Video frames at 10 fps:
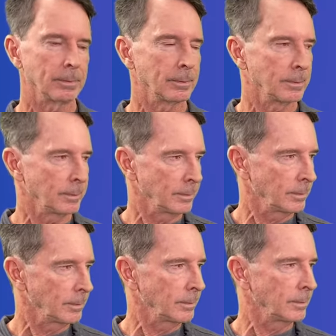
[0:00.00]

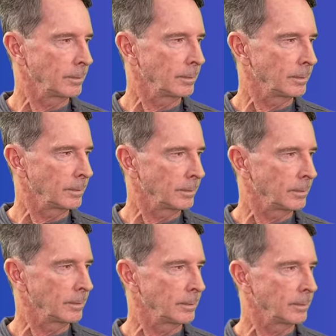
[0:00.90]

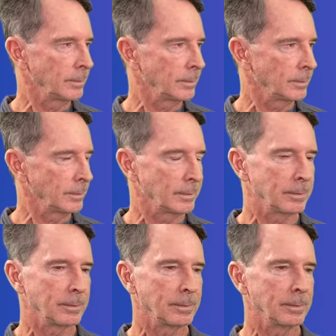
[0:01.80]

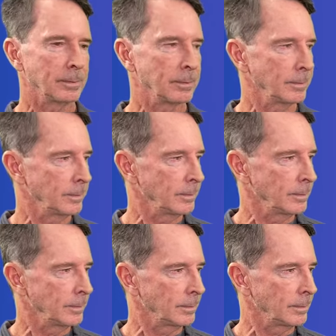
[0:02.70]

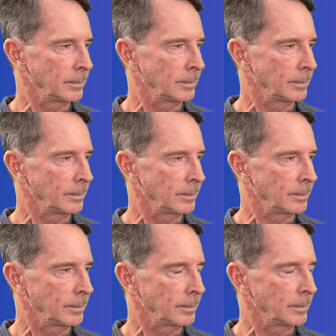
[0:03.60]

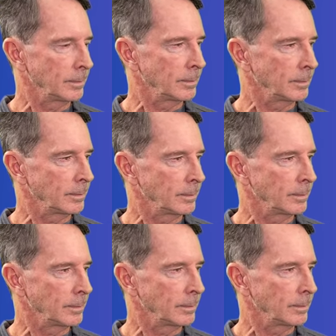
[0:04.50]

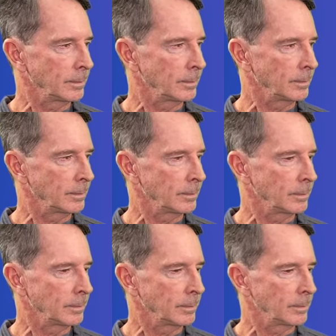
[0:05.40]

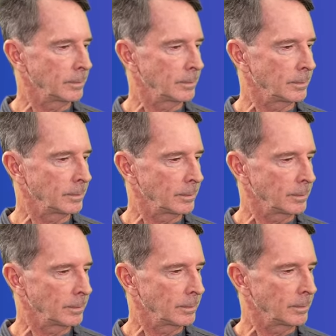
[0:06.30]

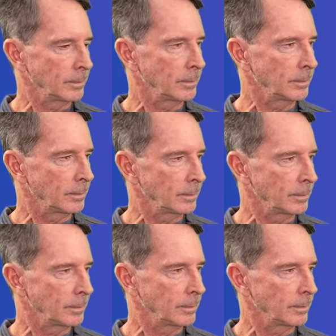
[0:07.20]
No words are spoken by the person on screen.